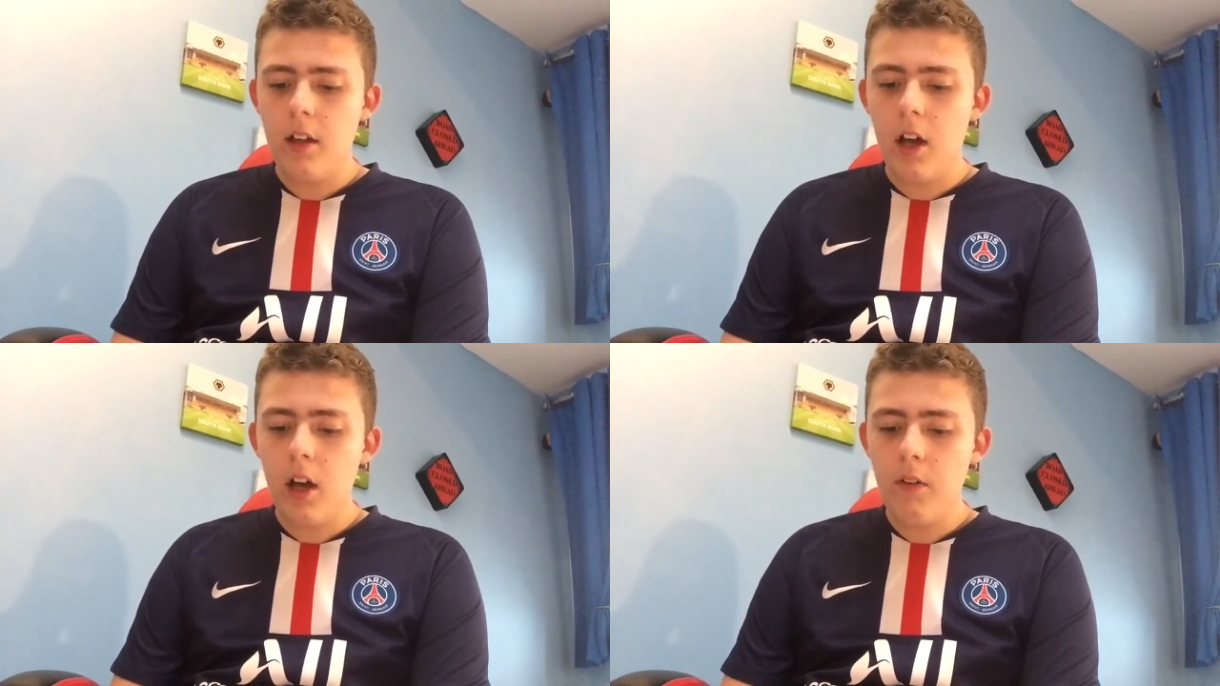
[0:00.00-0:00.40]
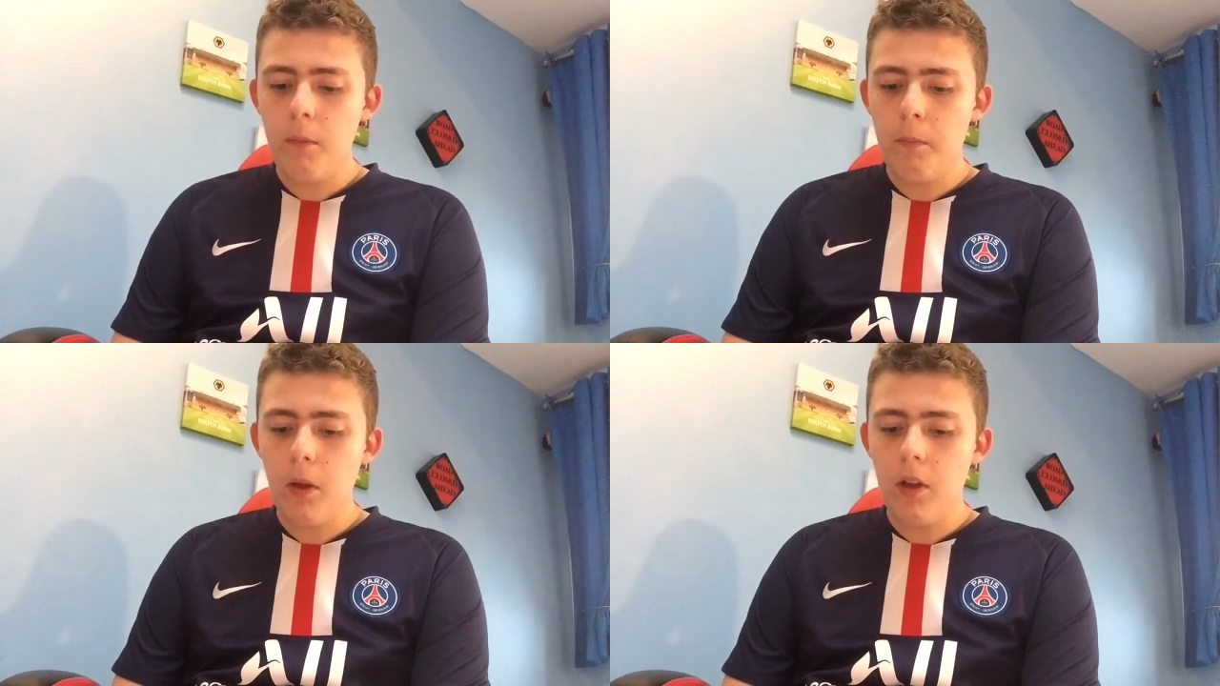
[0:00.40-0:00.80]
I
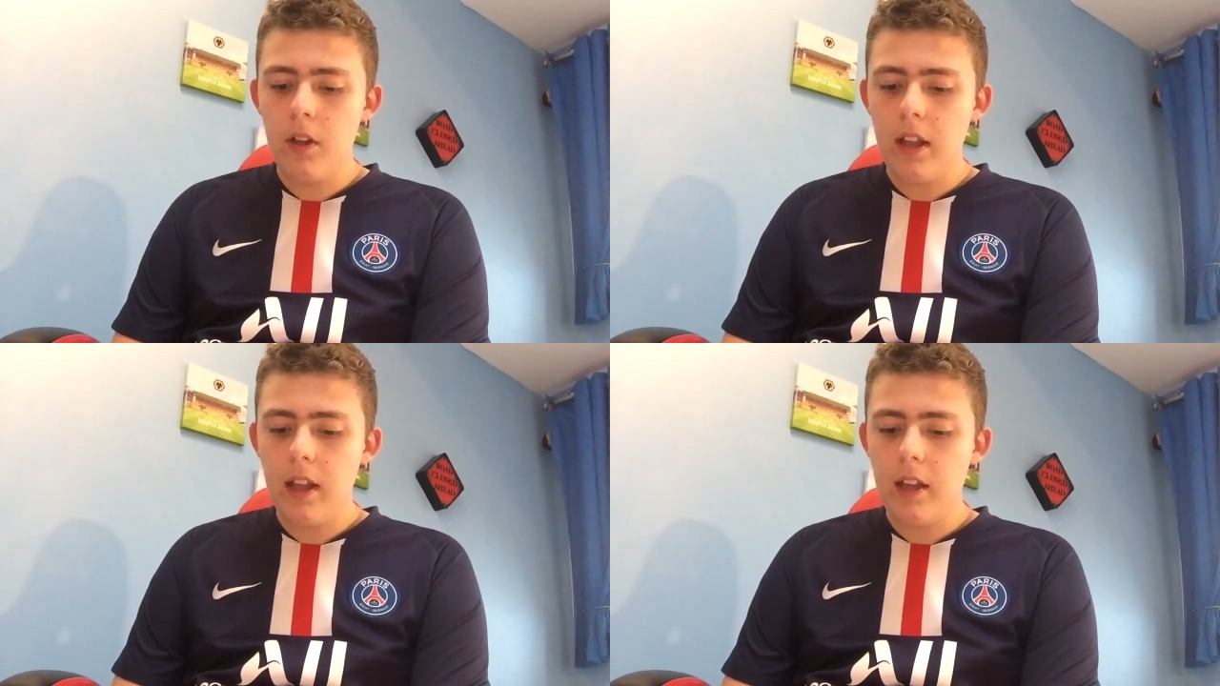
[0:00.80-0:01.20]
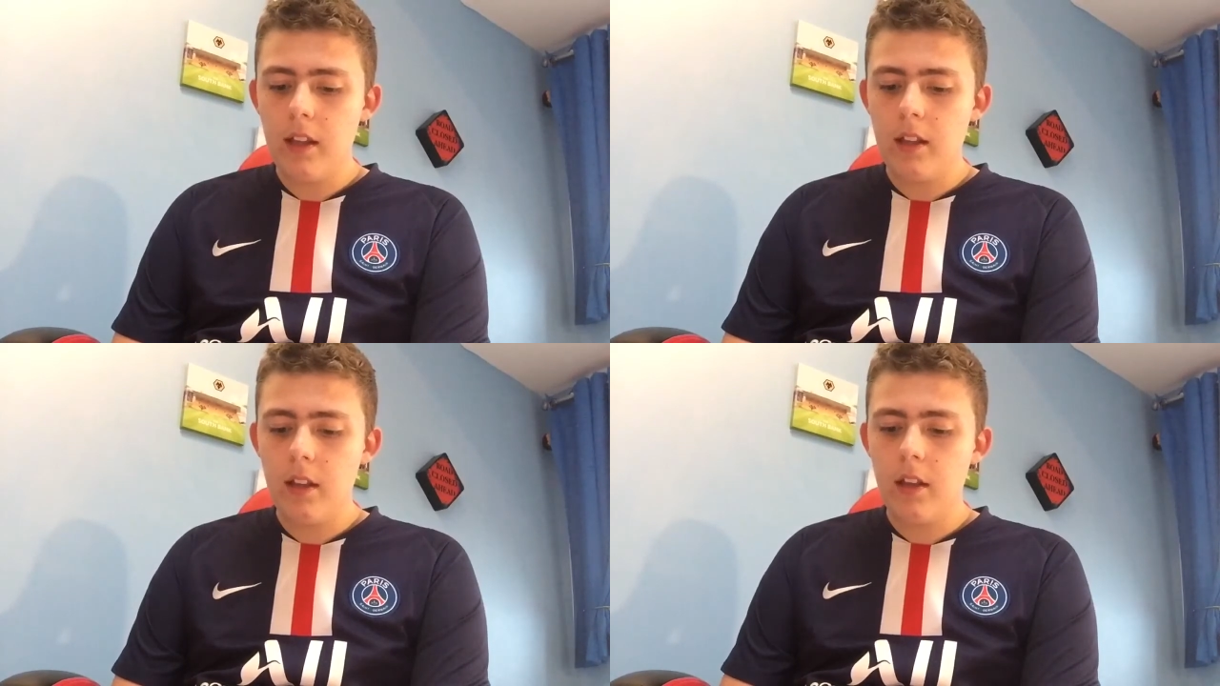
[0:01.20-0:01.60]
think Burnley,
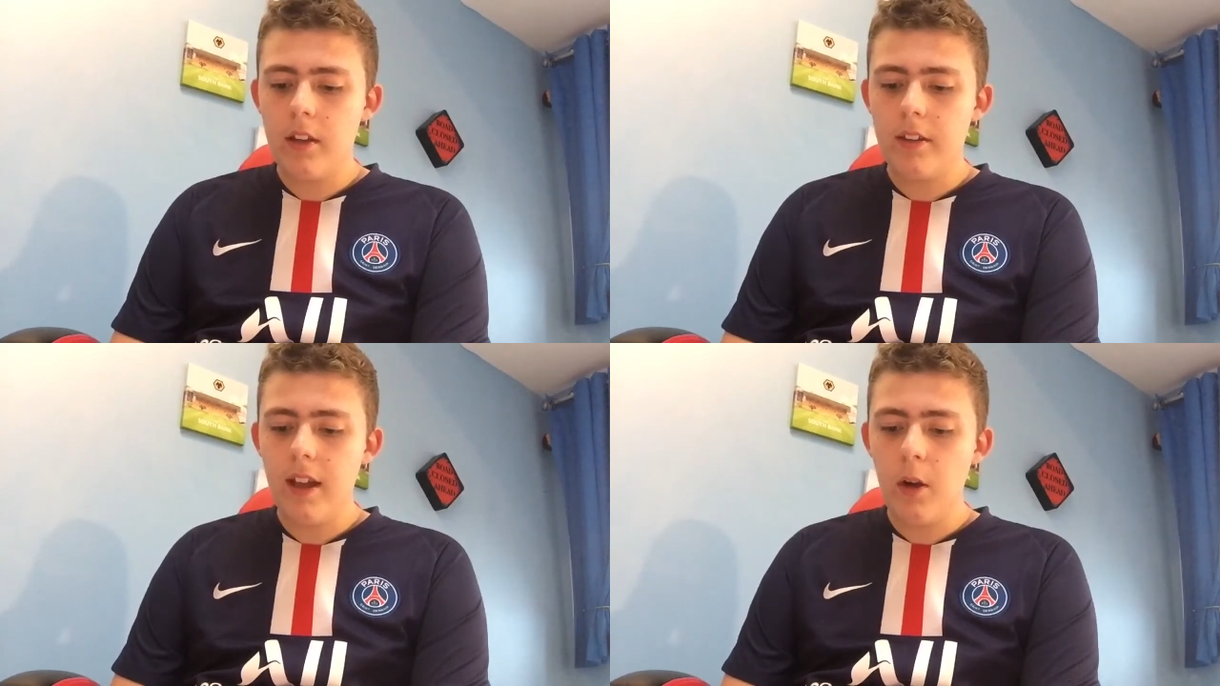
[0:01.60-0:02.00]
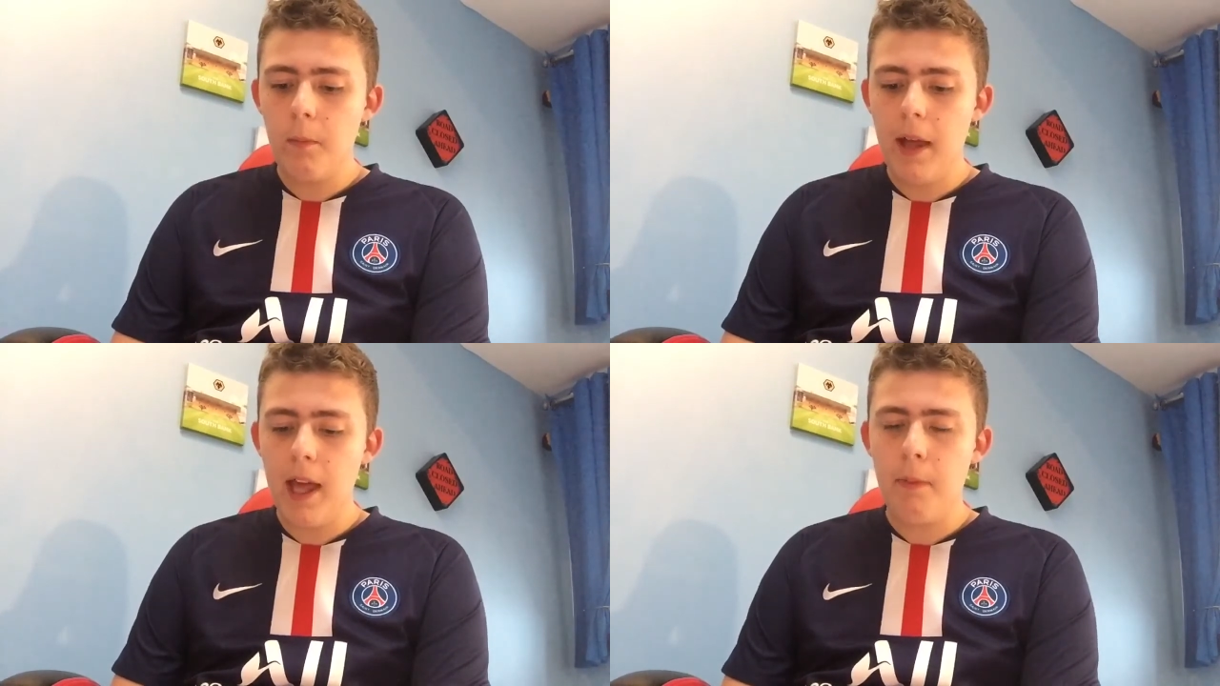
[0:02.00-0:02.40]
you could say
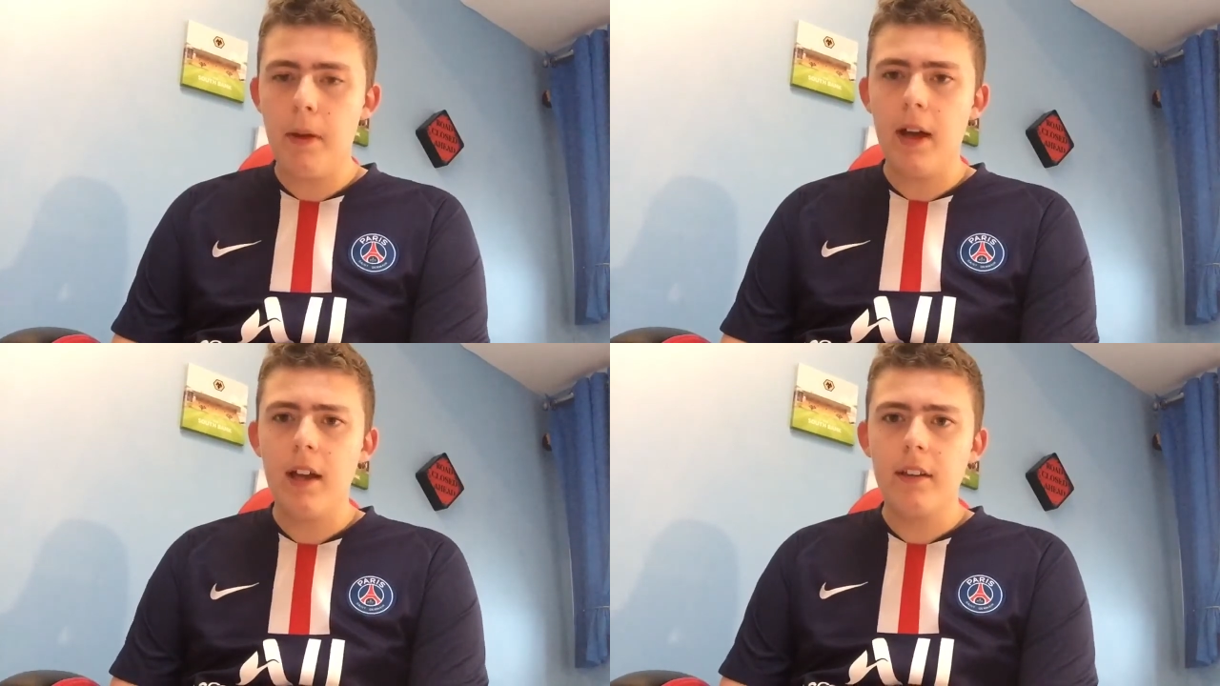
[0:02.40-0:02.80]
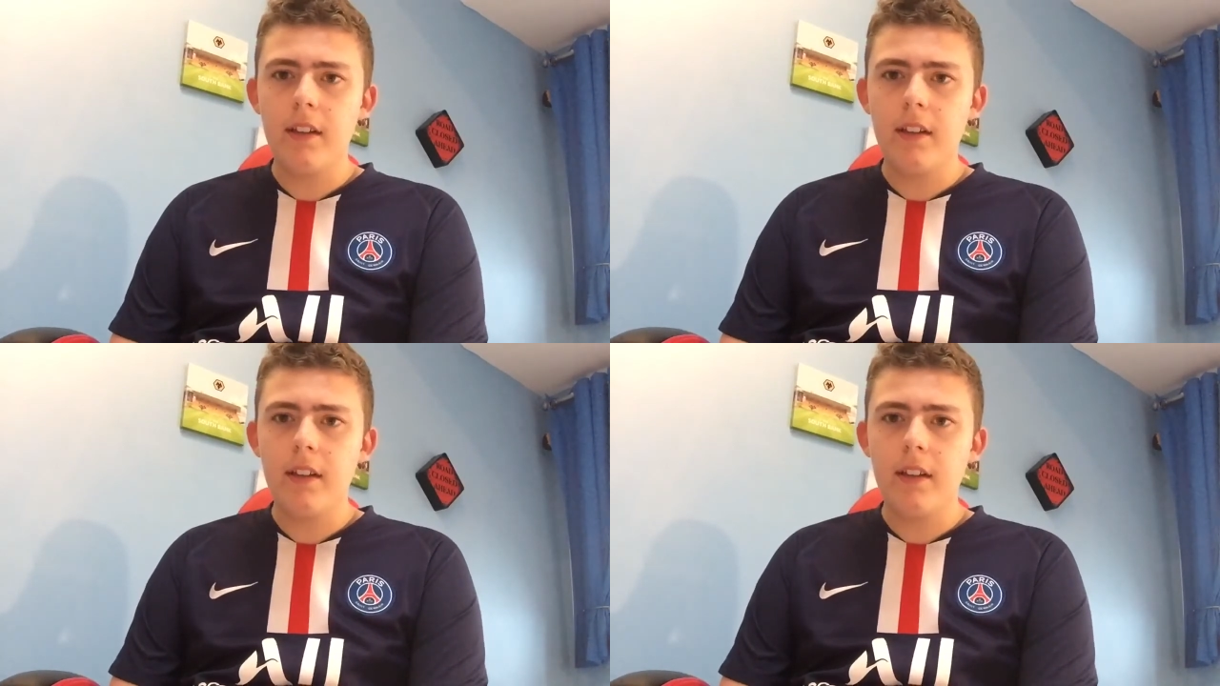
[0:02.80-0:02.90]
on paper,